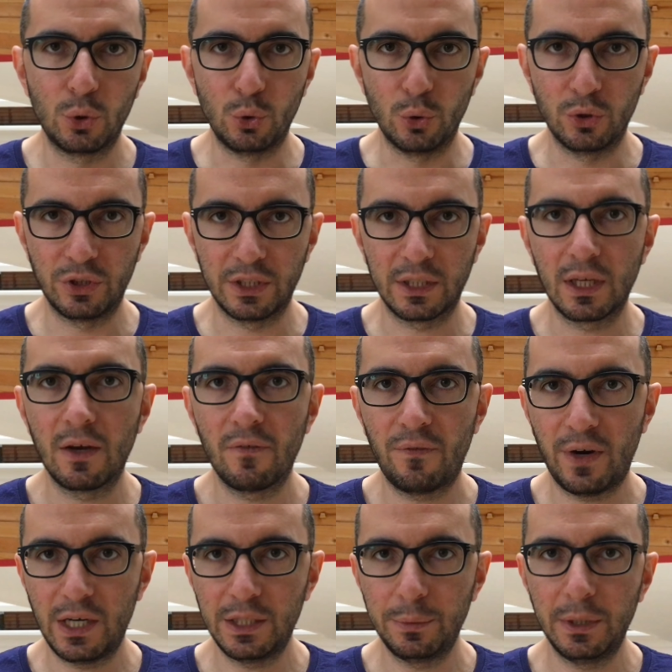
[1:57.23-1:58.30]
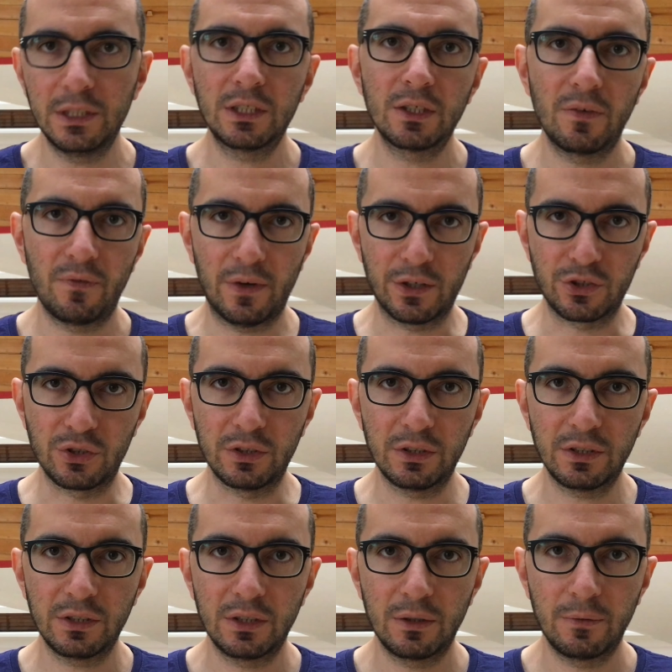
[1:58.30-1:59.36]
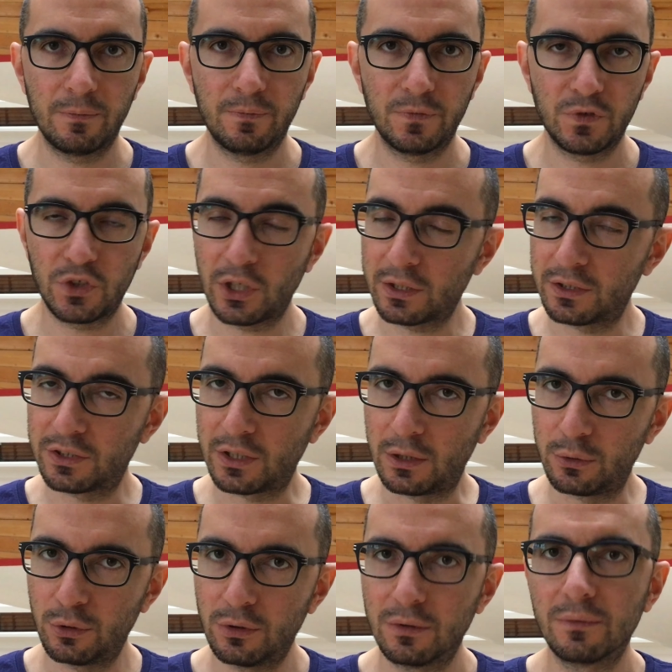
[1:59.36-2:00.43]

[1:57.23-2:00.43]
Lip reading: using Firebase Functions. Check this out.